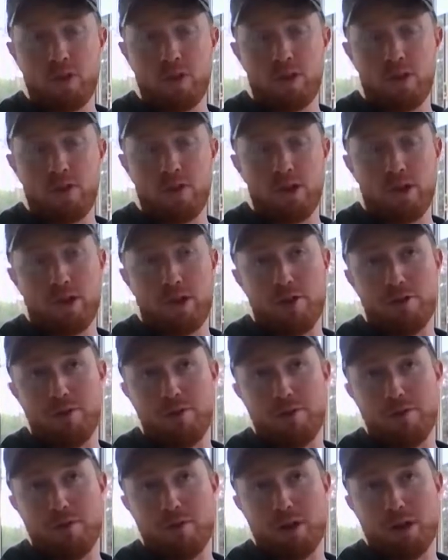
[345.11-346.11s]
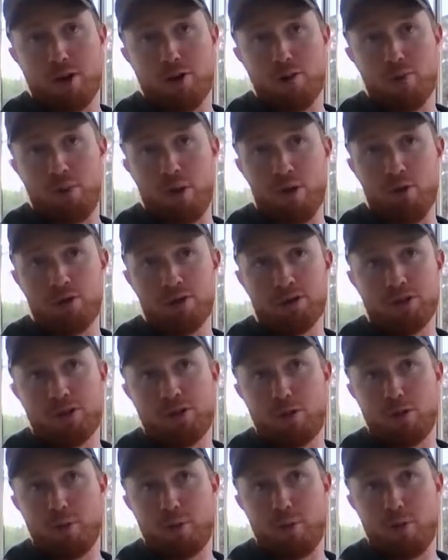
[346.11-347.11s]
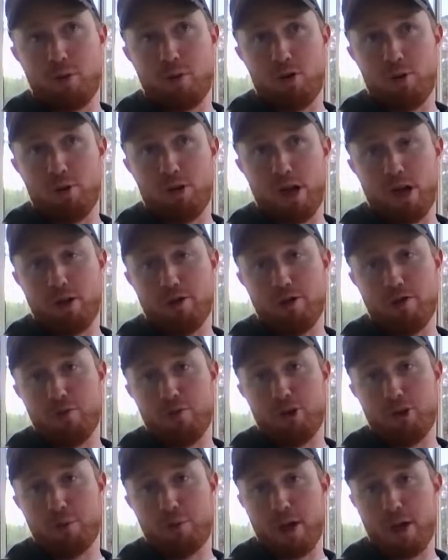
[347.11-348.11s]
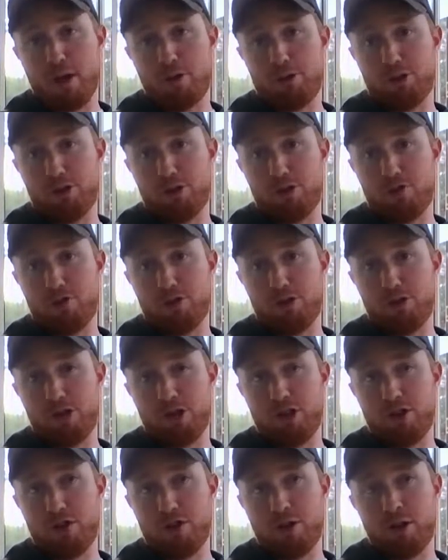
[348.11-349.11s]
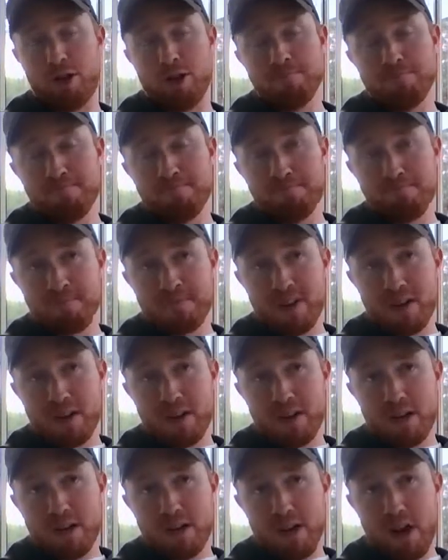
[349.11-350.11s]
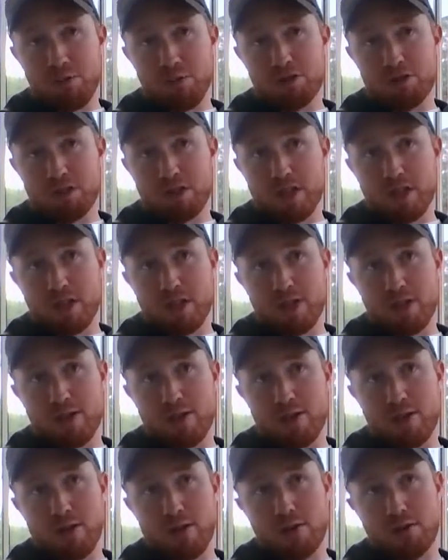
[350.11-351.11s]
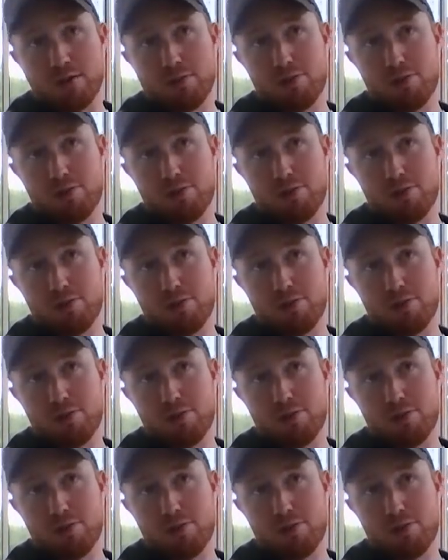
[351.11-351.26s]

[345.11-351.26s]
and then I'll post another poll about how you want the payout to go this year. I was thinking